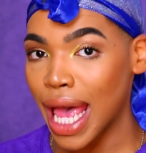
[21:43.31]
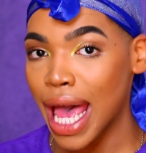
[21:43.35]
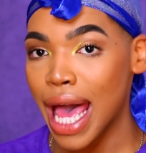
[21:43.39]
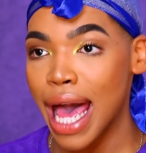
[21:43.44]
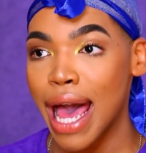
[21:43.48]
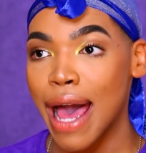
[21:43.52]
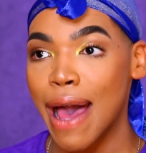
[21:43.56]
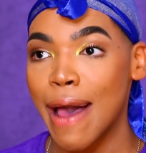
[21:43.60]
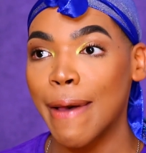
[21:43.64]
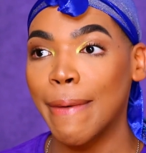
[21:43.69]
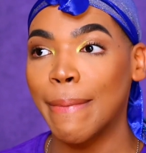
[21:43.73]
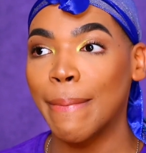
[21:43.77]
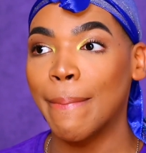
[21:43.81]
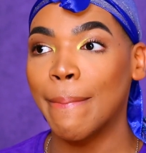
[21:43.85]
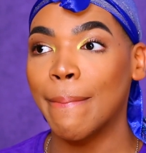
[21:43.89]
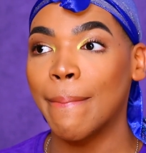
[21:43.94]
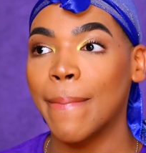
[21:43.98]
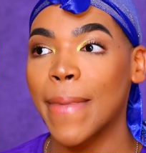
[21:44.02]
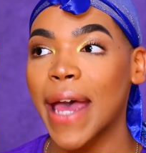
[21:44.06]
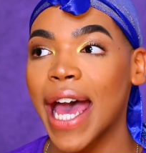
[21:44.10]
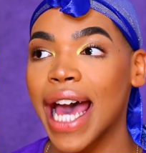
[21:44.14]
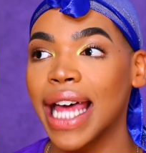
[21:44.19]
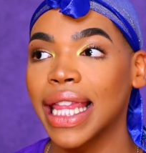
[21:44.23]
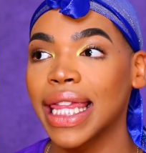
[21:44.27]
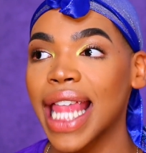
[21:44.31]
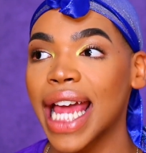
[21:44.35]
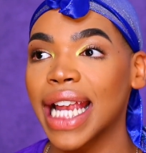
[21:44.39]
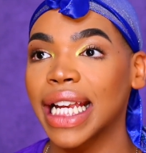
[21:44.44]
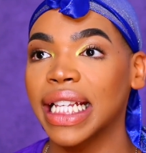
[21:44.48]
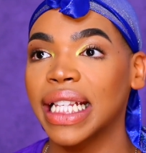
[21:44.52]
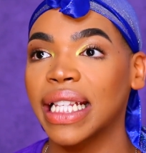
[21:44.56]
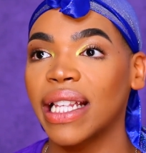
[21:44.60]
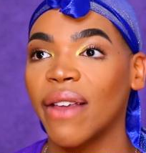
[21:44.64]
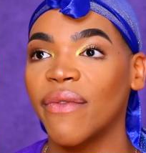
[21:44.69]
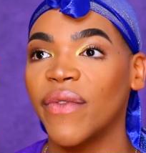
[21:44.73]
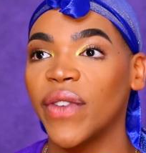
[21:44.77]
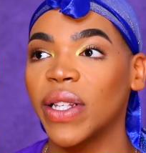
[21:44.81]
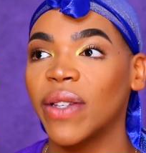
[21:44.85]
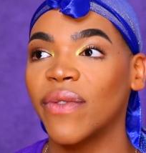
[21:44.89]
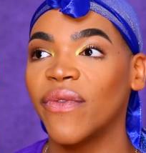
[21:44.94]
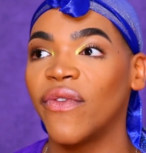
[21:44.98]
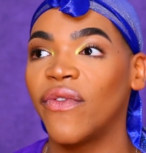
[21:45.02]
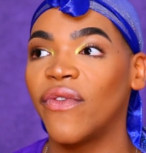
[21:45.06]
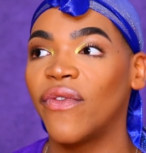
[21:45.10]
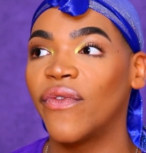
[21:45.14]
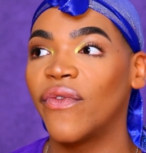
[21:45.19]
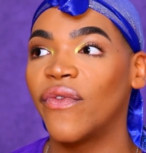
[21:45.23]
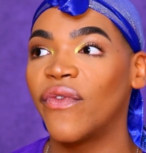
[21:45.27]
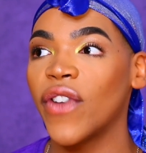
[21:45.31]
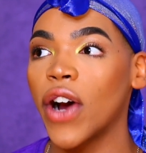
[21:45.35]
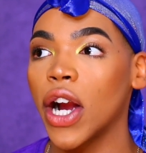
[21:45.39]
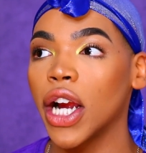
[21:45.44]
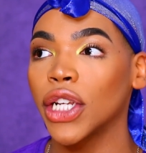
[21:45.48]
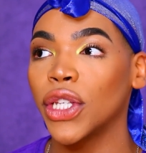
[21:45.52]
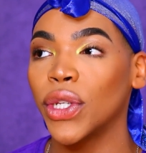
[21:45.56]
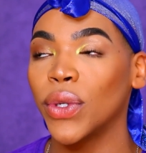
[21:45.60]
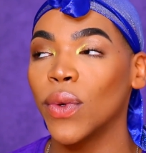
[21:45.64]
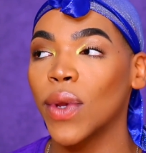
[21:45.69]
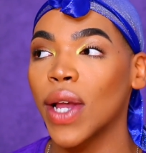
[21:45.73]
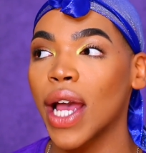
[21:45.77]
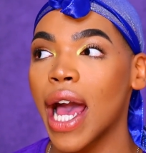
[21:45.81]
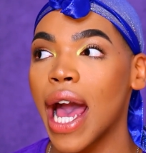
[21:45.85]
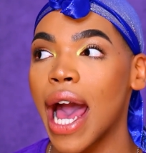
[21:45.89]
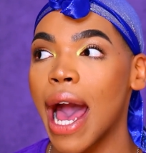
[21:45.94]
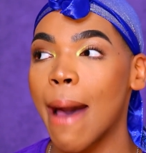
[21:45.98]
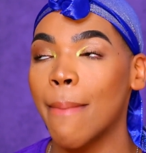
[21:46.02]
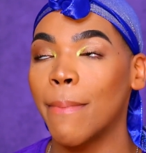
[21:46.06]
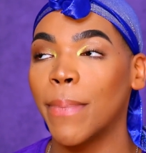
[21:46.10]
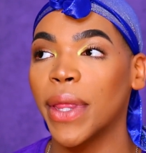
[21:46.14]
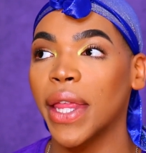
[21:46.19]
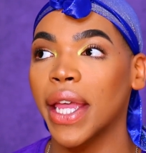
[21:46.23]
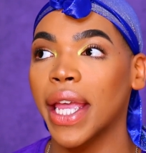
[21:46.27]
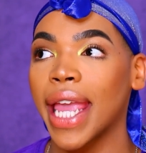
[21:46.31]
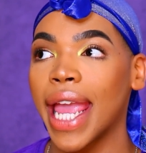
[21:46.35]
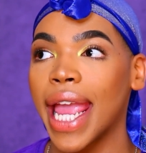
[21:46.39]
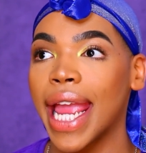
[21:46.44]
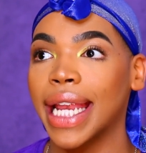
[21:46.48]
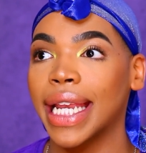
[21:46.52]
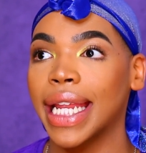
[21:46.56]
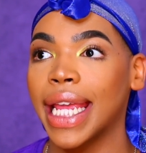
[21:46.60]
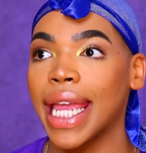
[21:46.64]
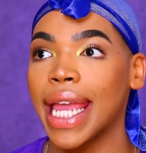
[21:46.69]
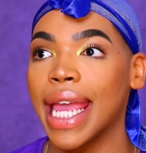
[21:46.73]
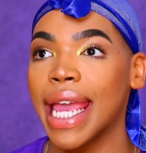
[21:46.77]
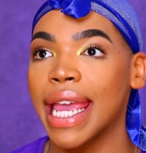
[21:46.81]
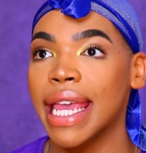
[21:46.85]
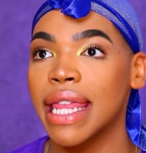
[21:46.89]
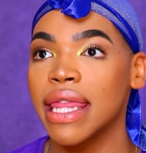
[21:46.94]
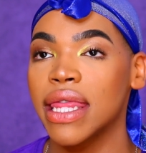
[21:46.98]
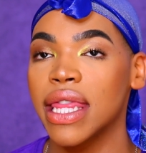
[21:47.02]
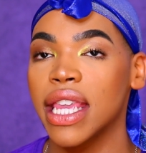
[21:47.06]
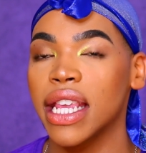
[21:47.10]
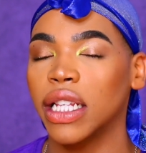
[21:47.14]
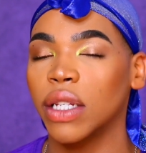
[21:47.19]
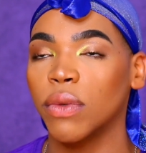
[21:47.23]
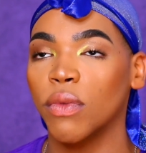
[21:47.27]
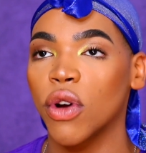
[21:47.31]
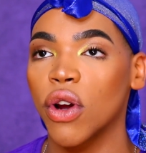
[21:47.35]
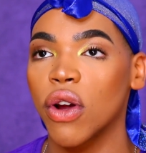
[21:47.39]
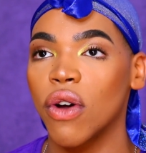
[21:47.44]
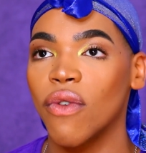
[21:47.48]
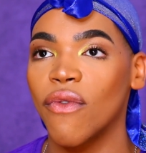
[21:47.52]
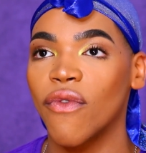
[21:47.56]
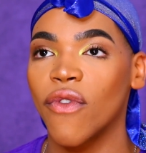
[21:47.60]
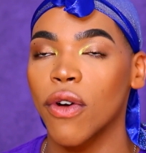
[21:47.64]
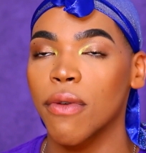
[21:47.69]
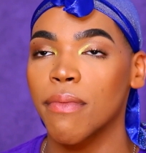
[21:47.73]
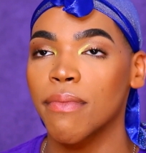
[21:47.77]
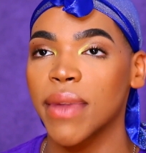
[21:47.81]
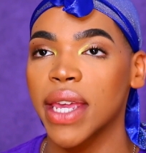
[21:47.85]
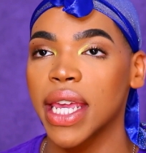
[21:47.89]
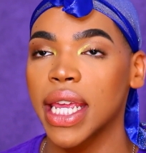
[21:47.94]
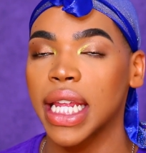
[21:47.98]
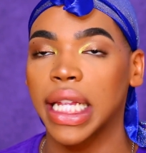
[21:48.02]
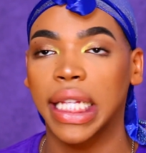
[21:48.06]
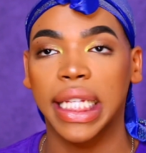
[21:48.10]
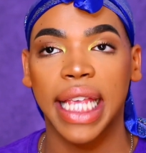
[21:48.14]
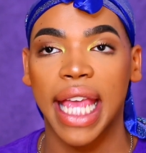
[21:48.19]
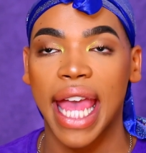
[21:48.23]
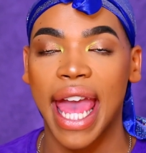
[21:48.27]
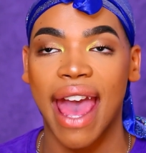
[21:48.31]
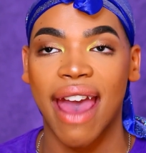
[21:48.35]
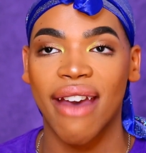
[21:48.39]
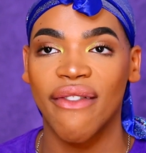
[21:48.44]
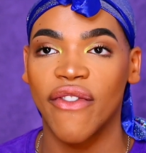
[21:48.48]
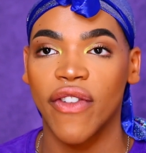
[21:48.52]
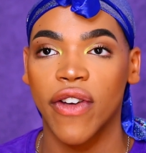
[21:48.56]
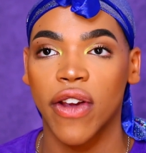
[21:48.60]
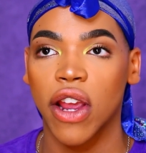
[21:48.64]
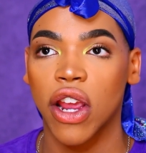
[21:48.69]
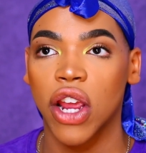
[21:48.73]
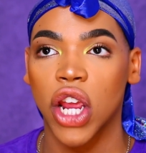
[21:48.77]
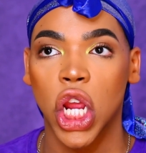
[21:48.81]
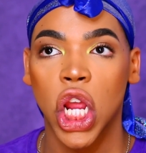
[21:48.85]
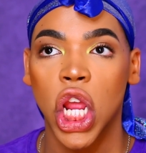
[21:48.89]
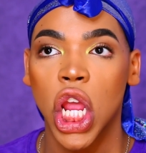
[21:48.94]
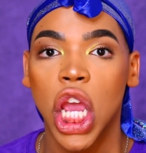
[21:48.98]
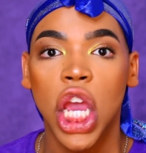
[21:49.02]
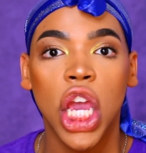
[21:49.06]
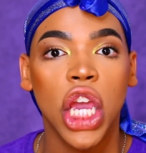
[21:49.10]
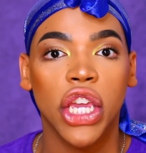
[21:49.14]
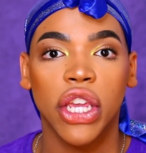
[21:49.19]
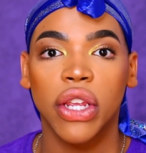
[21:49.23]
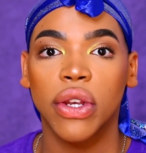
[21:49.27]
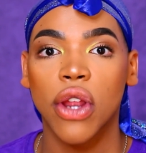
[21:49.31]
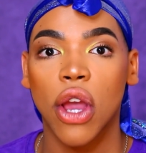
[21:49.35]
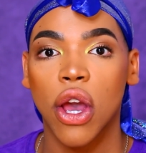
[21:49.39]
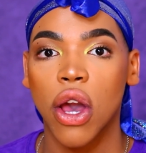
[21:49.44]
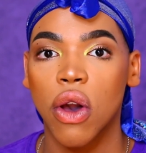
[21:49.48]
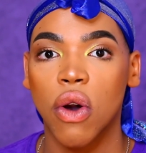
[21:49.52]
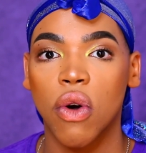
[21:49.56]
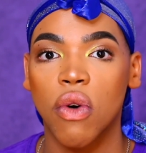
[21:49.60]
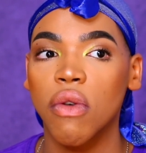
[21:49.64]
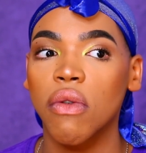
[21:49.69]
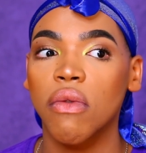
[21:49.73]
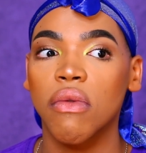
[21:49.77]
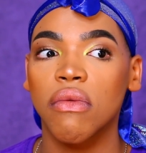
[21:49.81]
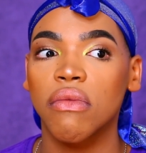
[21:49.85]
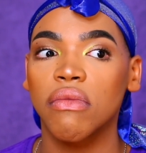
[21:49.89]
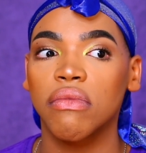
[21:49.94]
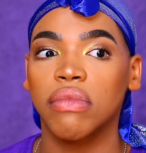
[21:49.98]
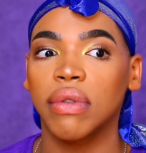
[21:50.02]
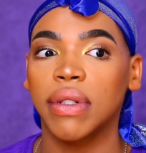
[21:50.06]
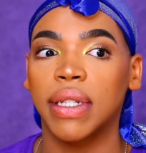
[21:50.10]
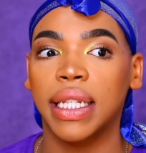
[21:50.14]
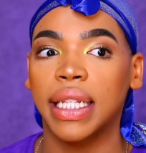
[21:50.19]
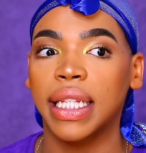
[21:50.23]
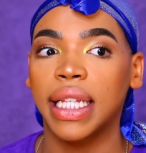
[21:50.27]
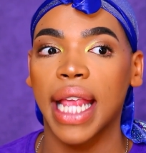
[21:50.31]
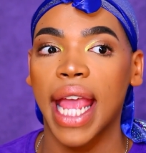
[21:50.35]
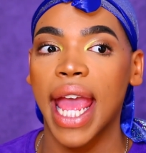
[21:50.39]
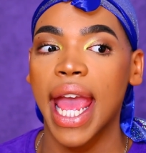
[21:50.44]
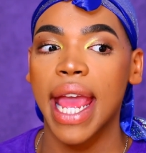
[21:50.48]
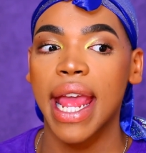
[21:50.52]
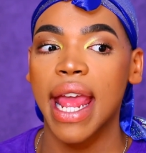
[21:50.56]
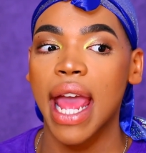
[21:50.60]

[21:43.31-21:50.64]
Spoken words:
A lot of stuff is far too complicated in this world for me to ever, you know, say,